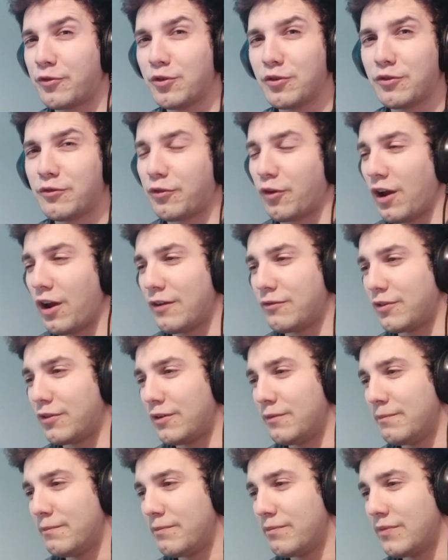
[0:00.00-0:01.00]
Fruit or forever.
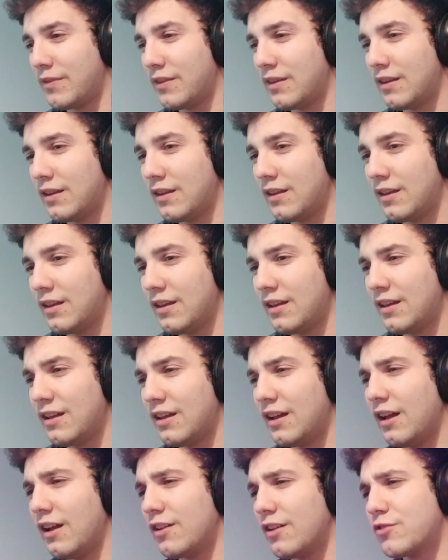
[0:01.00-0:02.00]
A stranger's
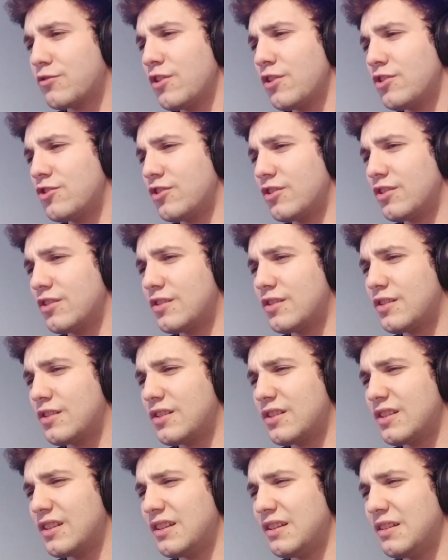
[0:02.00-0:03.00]
hand. Uh,
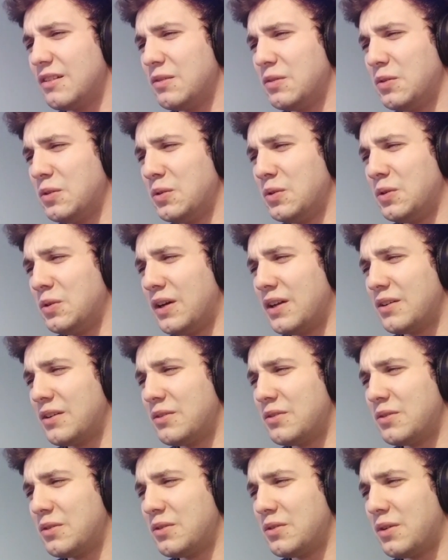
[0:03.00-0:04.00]
stranger's. Oh, I
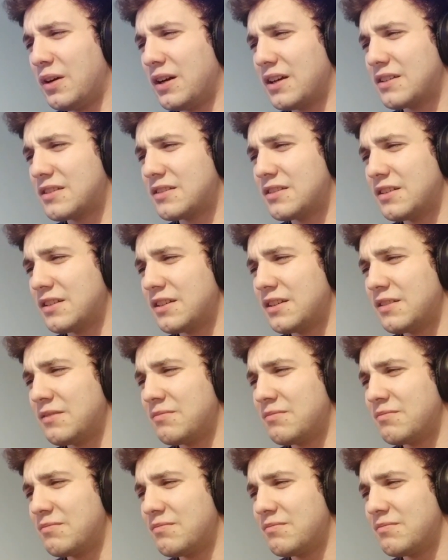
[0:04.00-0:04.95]
don't know actually.